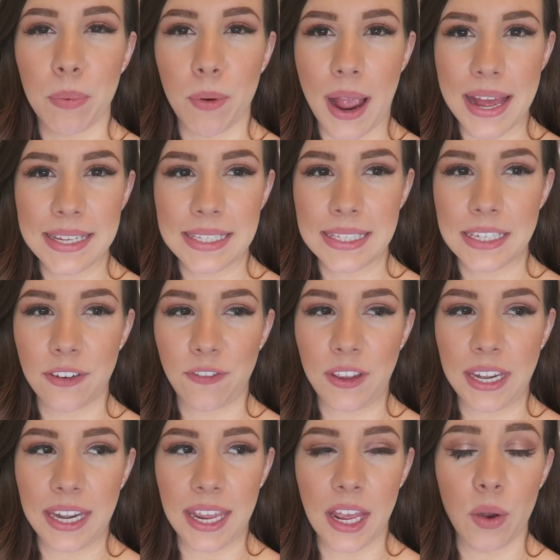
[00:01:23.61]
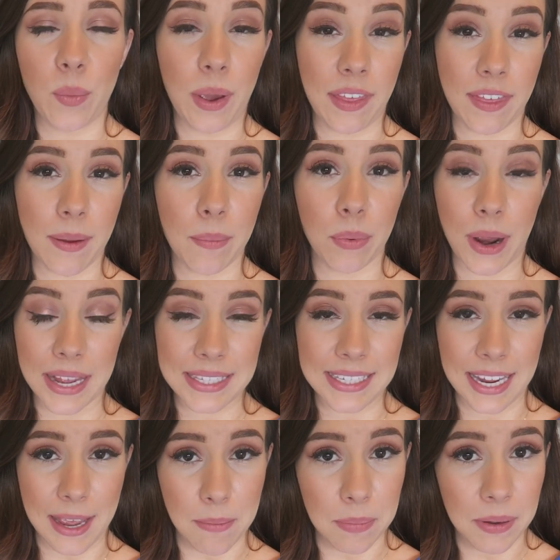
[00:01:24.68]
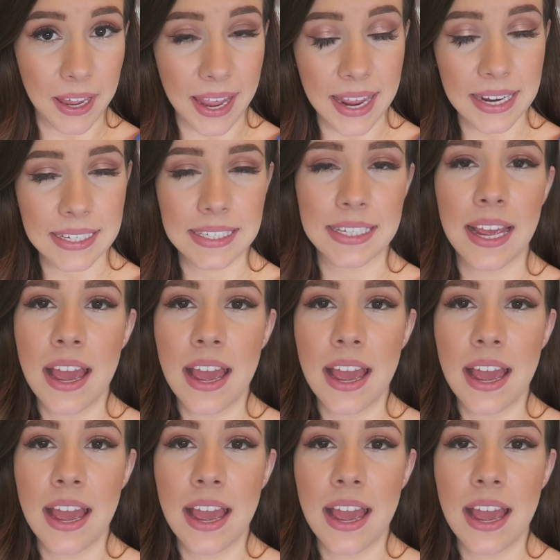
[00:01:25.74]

breastfeeding with breast implants